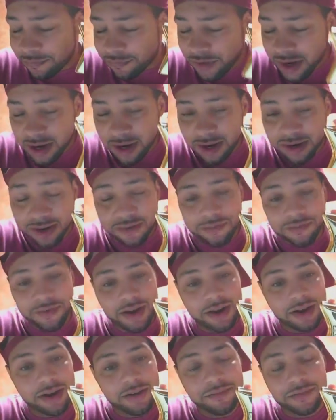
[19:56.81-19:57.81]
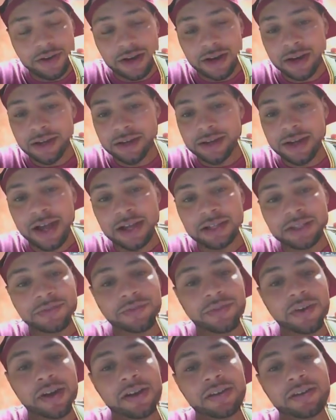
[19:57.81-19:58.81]
Very, very, very nice
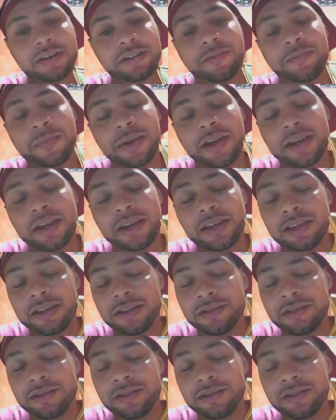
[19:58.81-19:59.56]
fragrance, man.